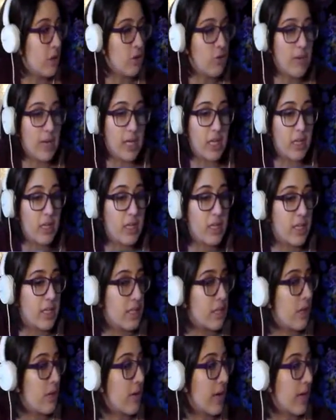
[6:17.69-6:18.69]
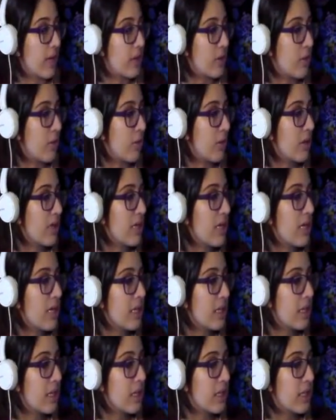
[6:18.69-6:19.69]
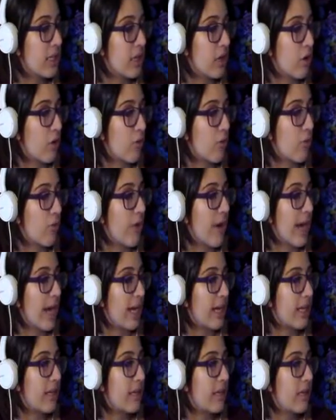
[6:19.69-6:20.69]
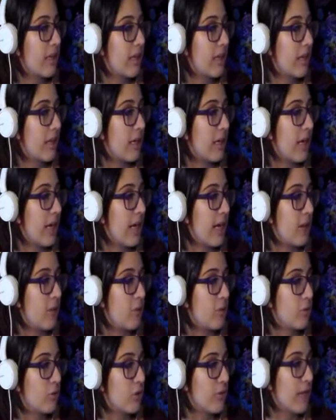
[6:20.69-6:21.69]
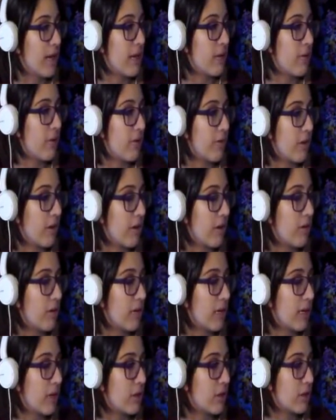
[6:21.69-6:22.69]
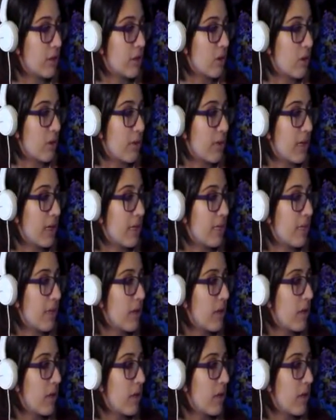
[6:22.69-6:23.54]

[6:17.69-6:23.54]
Oh my goodness. Okay, so we're gonna crack at Old Jemima over here. Oh, I can just go there.